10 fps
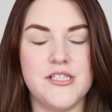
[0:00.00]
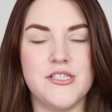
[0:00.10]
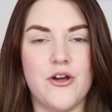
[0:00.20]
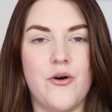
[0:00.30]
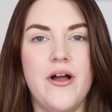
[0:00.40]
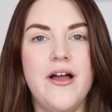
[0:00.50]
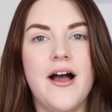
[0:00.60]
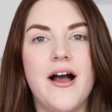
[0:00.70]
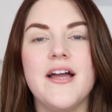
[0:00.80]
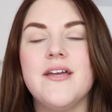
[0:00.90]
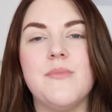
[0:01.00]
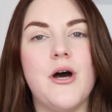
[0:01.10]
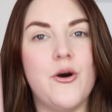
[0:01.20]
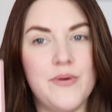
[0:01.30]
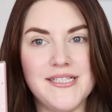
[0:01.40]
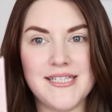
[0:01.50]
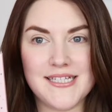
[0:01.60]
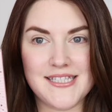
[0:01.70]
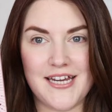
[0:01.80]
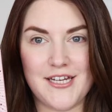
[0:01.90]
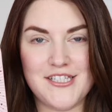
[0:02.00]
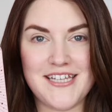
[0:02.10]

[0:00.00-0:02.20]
So I am always excited